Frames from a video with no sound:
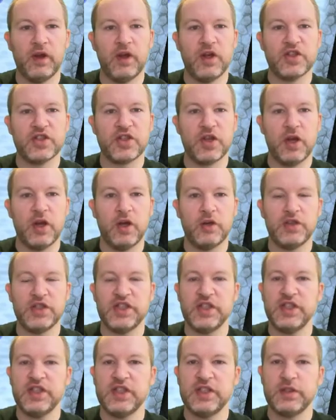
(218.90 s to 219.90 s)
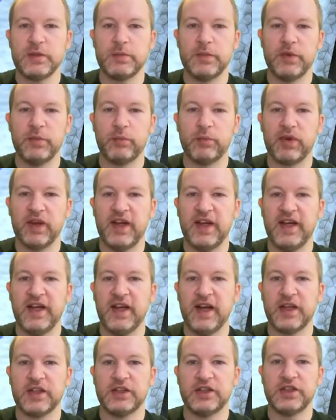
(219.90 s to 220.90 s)
So she's been played
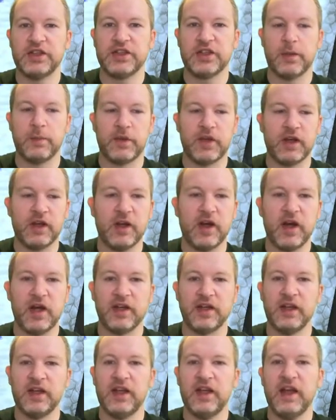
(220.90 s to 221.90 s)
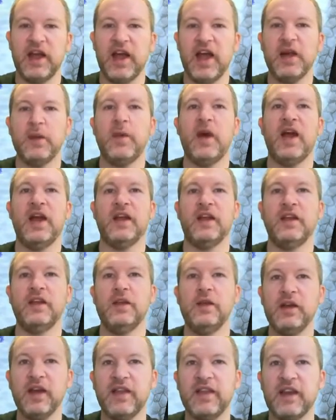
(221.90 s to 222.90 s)
and she summoned a card. Anyway,
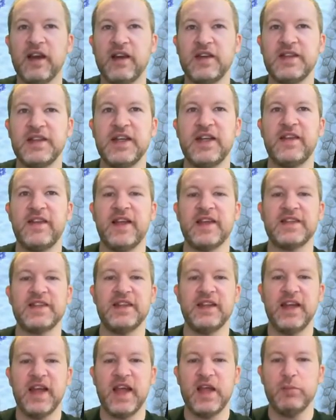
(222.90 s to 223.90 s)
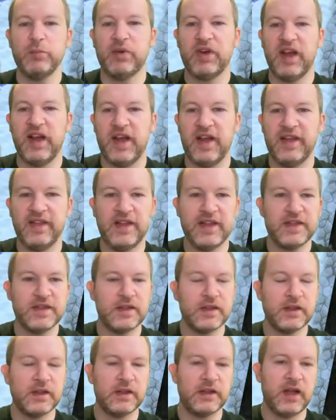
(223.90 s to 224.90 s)
you get the idea. That's the gameplay. These
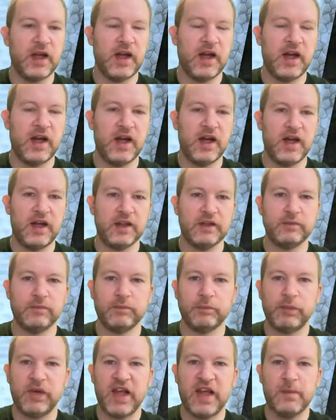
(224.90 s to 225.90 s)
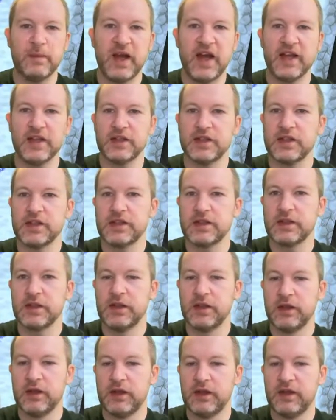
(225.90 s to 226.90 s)
are playmats.
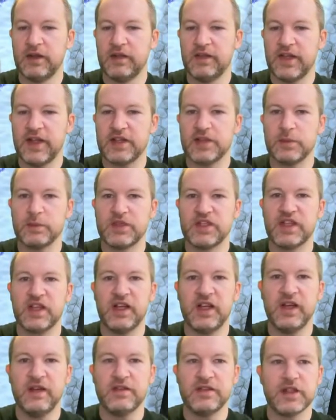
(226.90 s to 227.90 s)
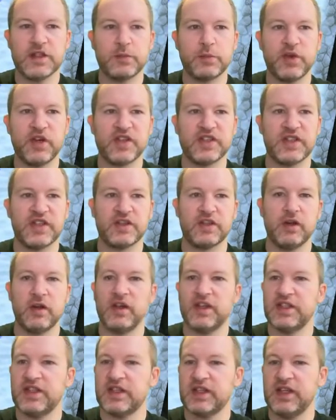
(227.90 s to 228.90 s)
There's some sleeves. This person hasn't got
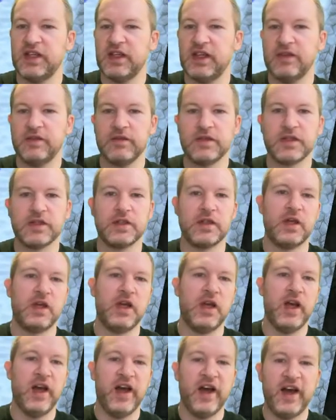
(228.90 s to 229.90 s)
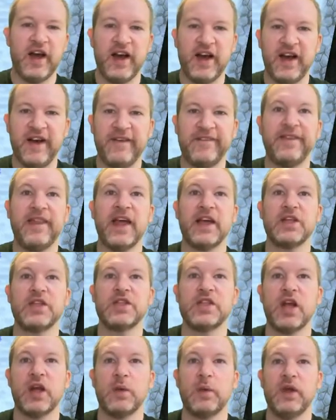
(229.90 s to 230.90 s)
any sleeves. That's
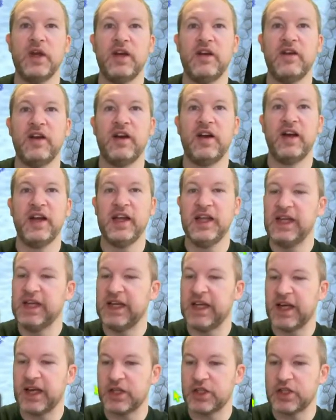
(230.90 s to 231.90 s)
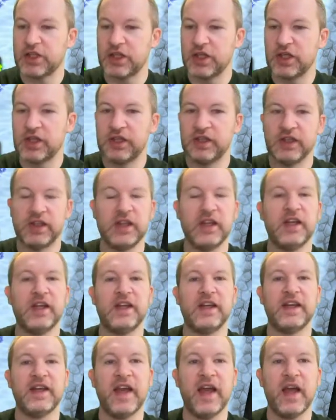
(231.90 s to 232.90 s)
Shadow Era in action.
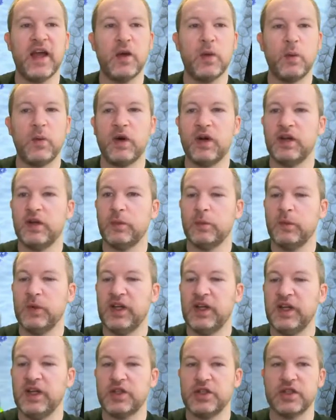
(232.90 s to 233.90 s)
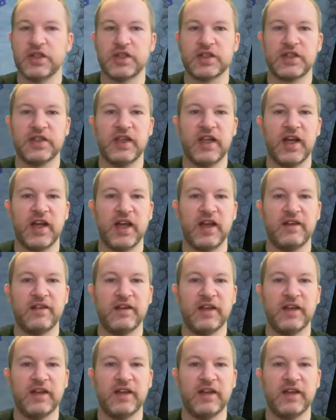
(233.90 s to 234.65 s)
Now, why don't we just get out of